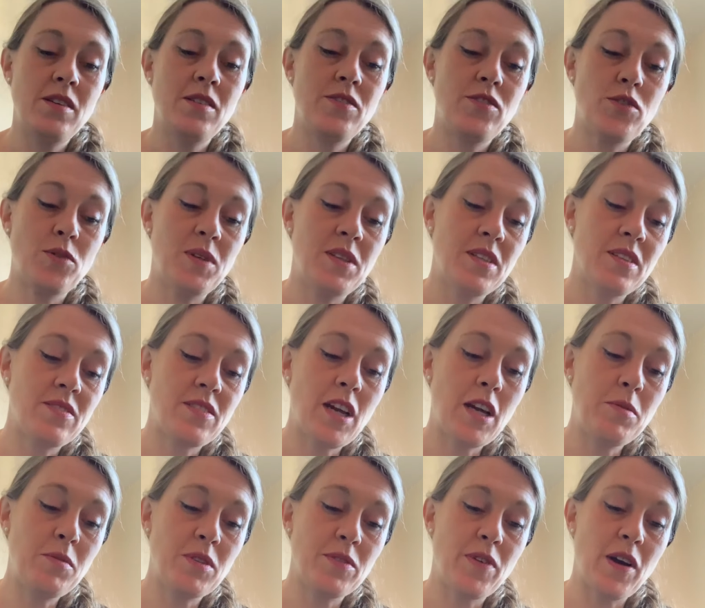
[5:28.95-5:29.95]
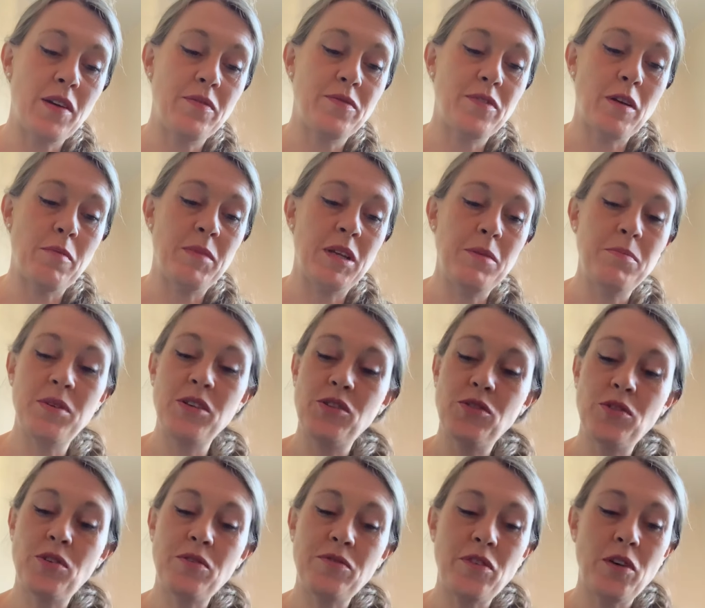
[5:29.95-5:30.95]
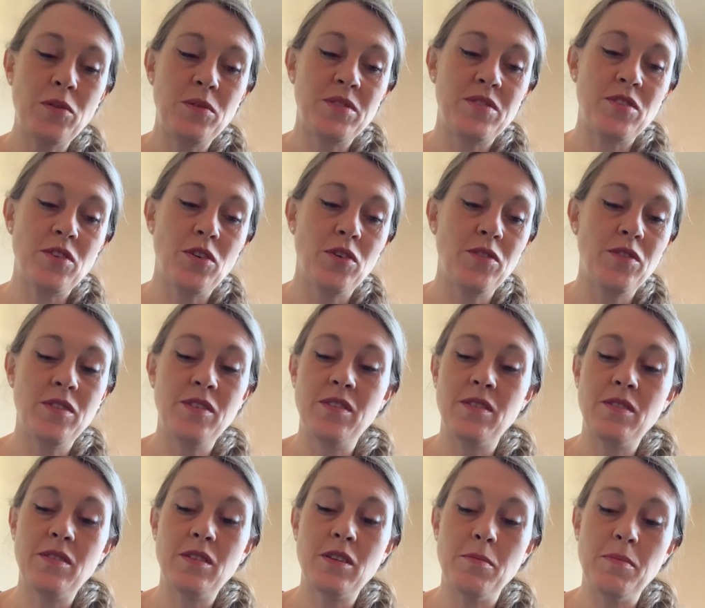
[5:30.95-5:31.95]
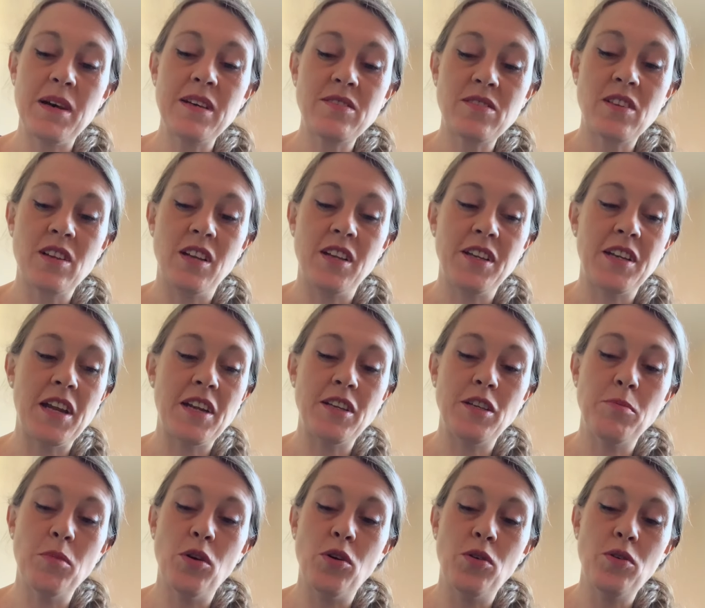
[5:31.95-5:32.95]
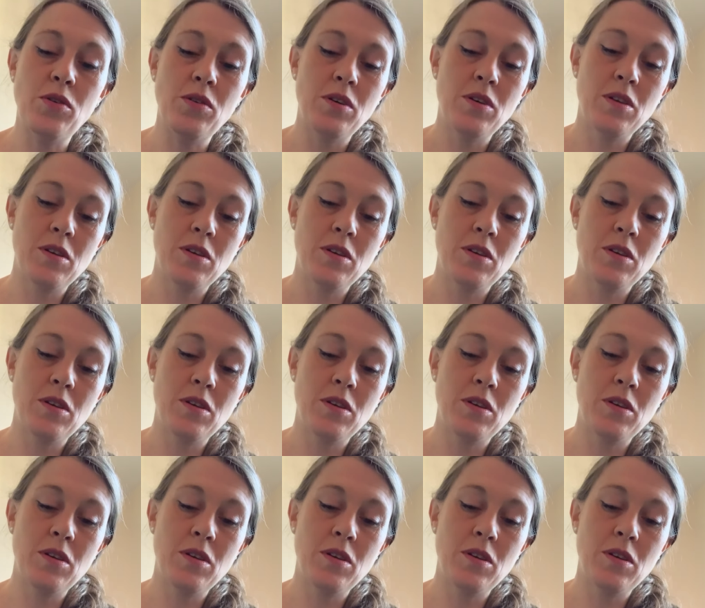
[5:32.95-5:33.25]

doing the same divine feminine but you're not focusing on the masculine anymore.